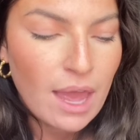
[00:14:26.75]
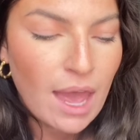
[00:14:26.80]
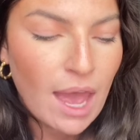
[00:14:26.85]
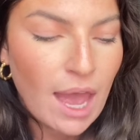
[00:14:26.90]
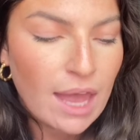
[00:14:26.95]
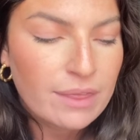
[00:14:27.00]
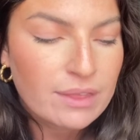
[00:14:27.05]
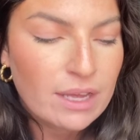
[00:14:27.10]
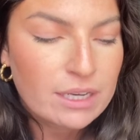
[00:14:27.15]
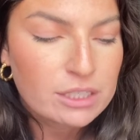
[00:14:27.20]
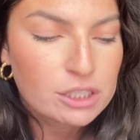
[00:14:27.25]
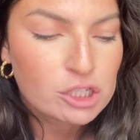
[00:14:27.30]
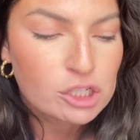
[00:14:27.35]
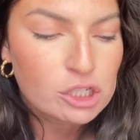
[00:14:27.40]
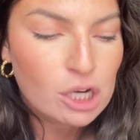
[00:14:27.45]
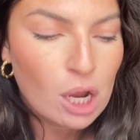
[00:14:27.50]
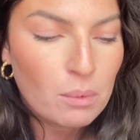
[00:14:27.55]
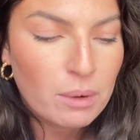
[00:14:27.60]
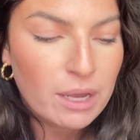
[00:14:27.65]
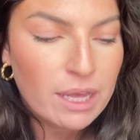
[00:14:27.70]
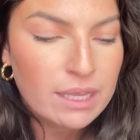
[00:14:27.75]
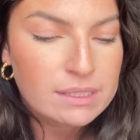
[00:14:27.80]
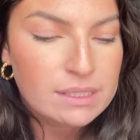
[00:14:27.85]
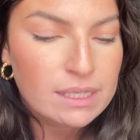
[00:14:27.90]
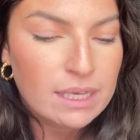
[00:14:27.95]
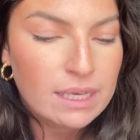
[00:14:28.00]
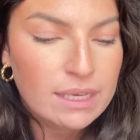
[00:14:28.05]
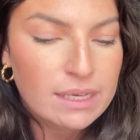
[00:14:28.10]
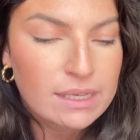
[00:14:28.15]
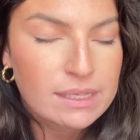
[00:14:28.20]
And then Show It
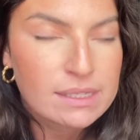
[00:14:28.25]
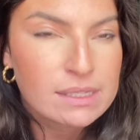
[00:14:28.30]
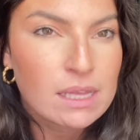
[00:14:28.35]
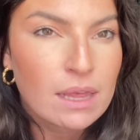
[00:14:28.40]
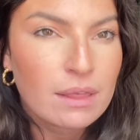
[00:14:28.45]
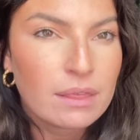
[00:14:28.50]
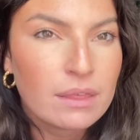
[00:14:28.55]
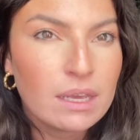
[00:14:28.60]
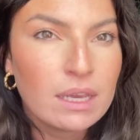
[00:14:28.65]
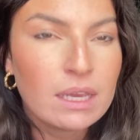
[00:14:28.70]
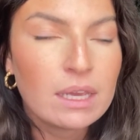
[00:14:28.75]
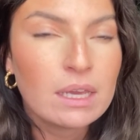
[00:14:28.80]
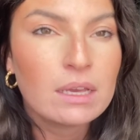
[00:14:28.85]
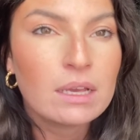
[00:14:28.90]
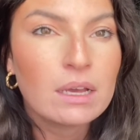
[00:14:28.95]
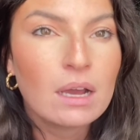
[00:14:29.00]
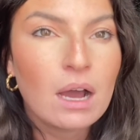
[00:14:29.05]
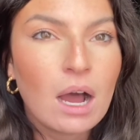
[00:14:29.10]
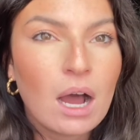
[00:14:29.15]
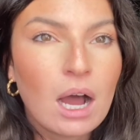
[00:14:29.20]
is the